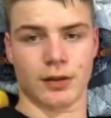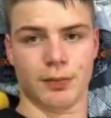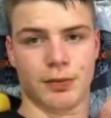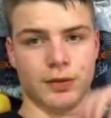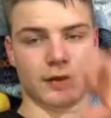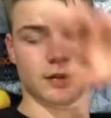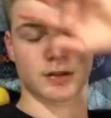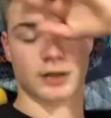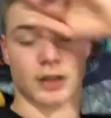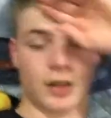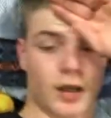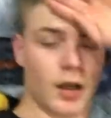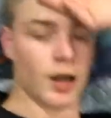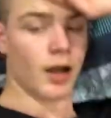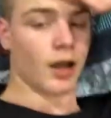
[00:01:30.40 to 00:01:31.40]
put this.
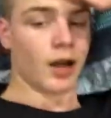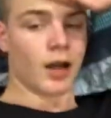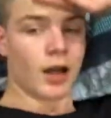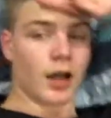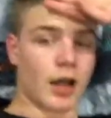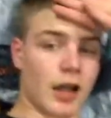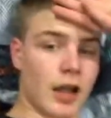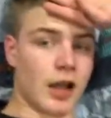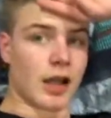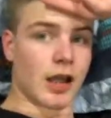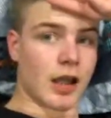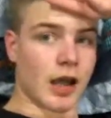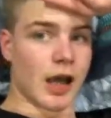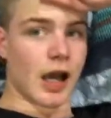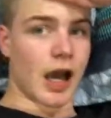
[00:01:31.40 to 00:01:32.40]

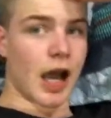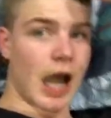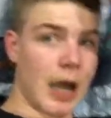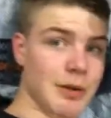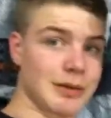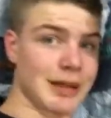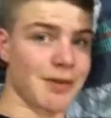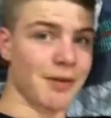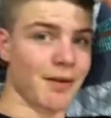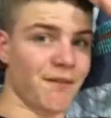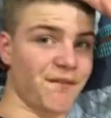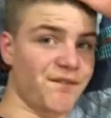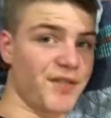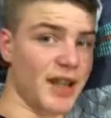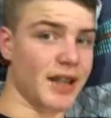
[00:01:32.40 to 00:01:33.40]
I was having a
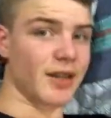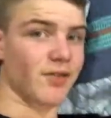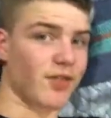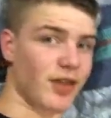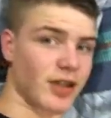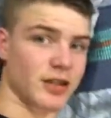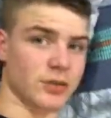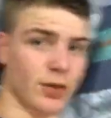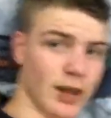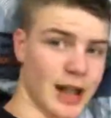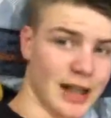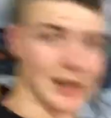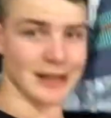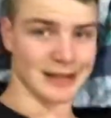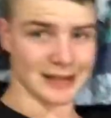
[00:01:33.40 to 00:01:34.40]
fit in the first one,
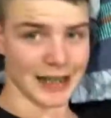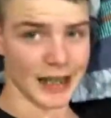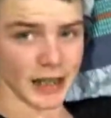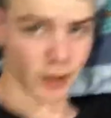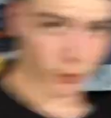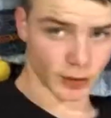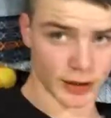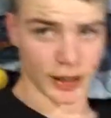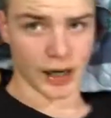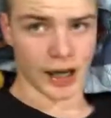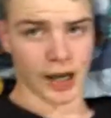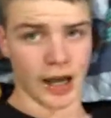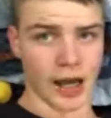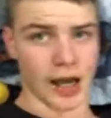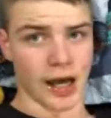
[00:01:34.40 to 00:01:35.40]
and the second one,
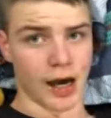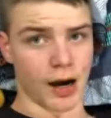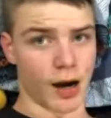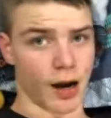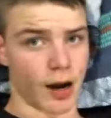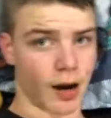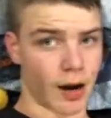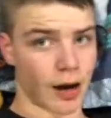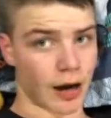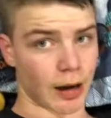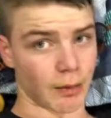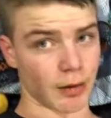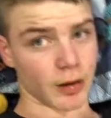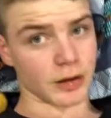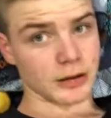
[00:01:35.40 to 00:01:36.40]

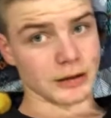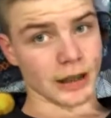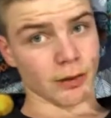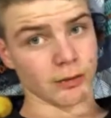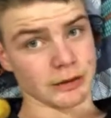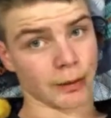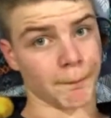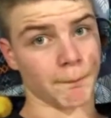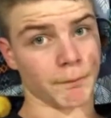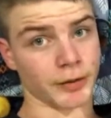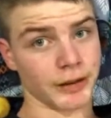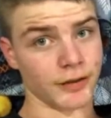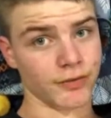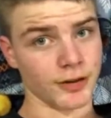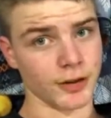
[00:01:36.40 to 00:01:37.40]
oh, I say it was a
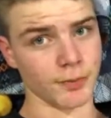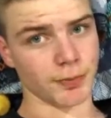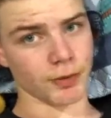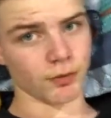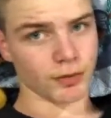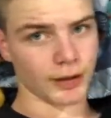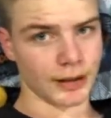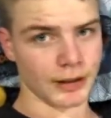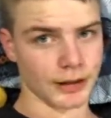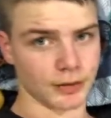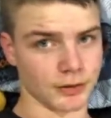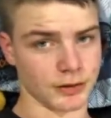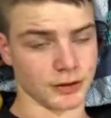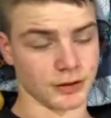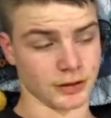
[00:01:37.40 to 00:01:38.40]
preview, but really it
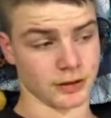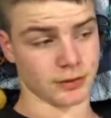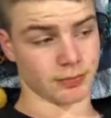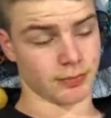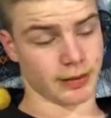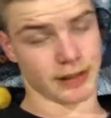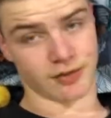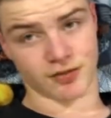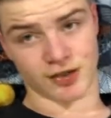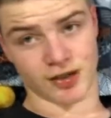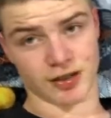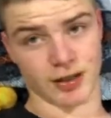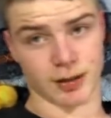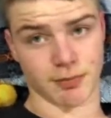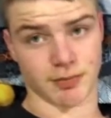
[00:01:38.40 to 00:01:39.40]
was just me
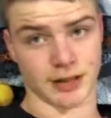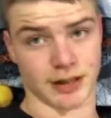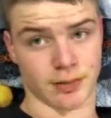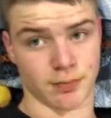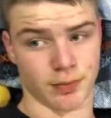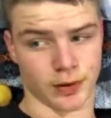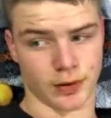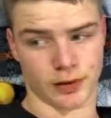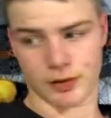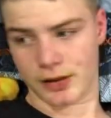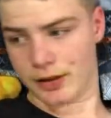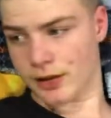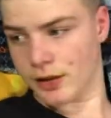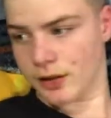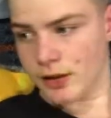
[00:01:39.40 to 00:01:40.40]
fucking up the uploading thing.